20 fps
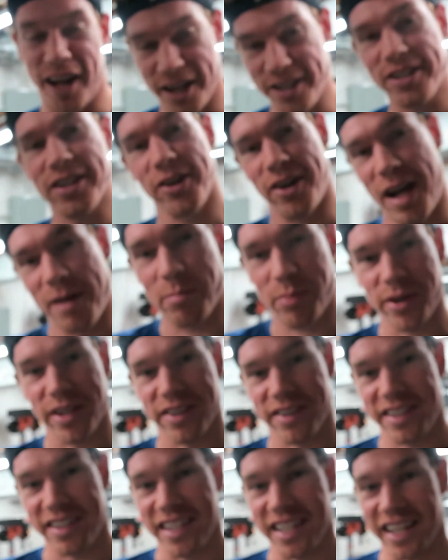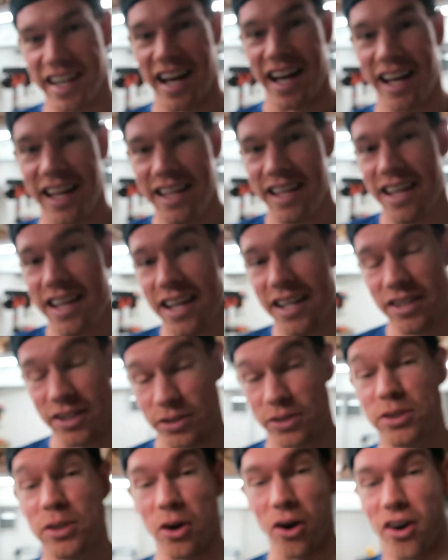until I print the
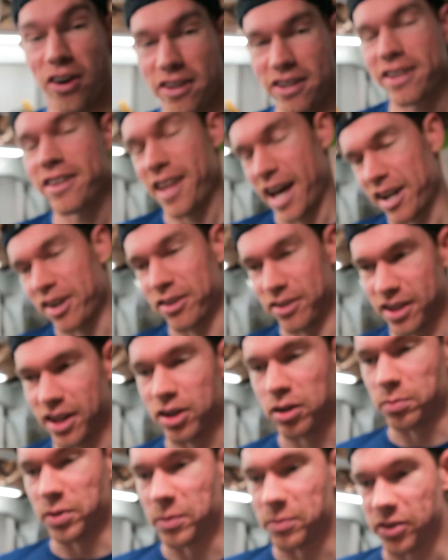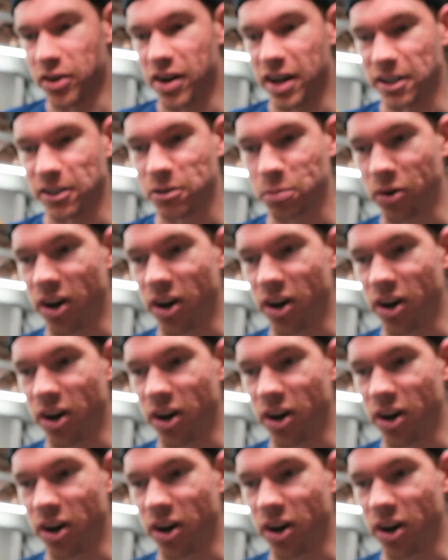skull. That'll be the longest